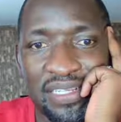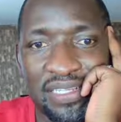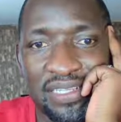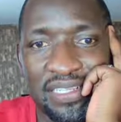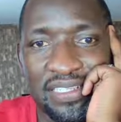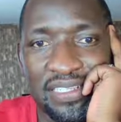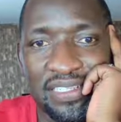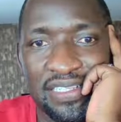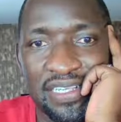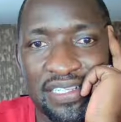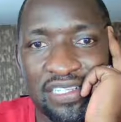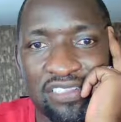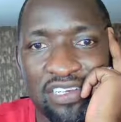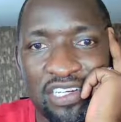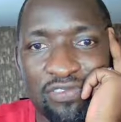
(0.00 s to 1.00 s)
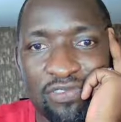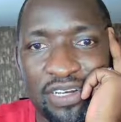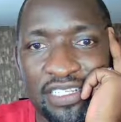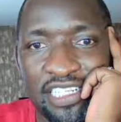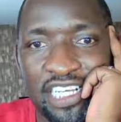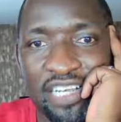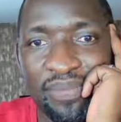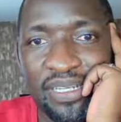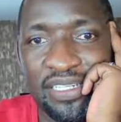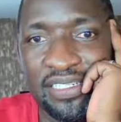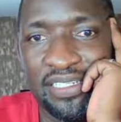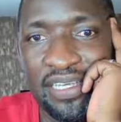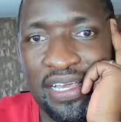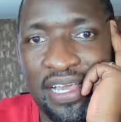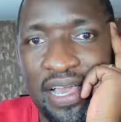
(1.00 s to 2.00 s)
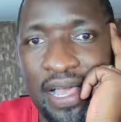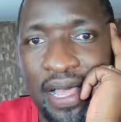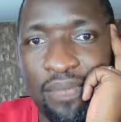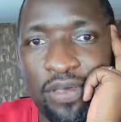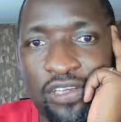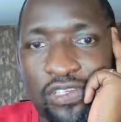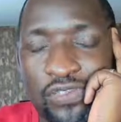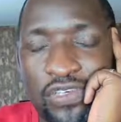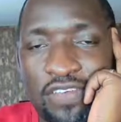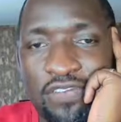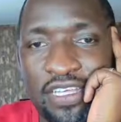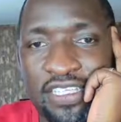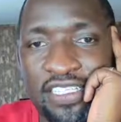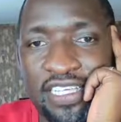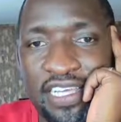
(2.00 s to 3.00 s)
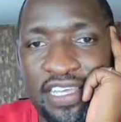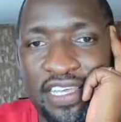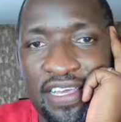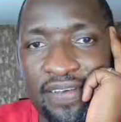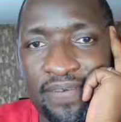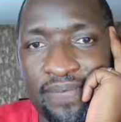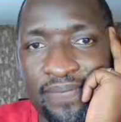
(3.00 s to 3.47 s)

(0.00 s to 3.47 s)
This is just a straightforward checkmate. I'm going to give you a check here.